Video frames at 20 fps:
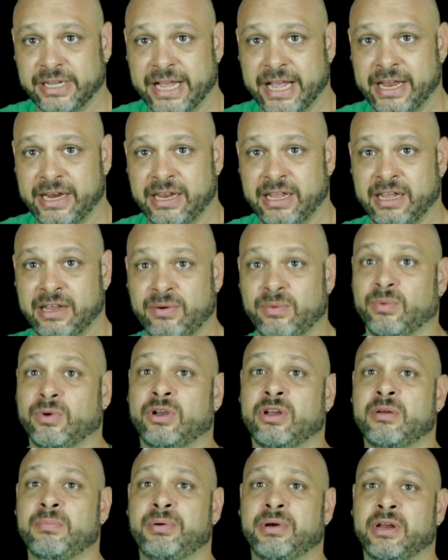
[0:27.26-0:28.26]
And then
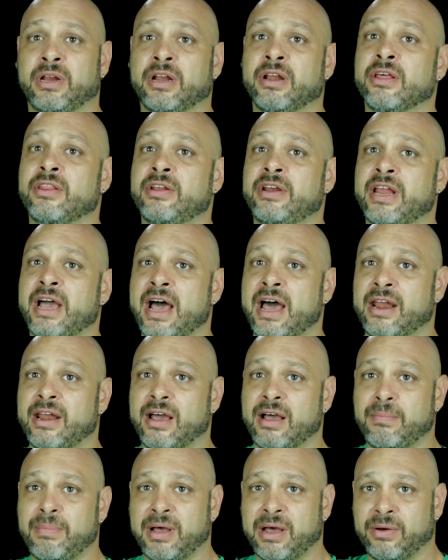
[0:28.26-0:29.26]
we're going to put another dot
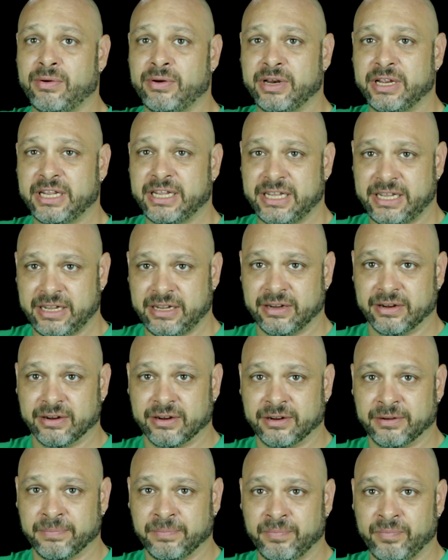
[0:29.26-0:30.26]
about
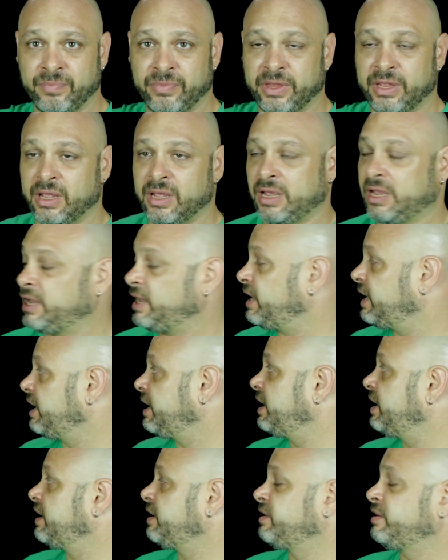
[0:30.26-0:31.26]
here.
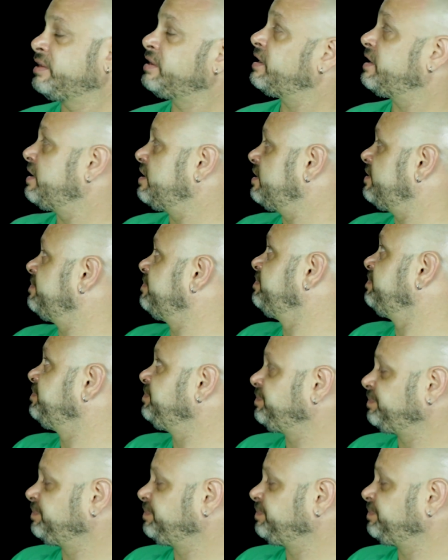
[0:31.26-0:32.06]
And those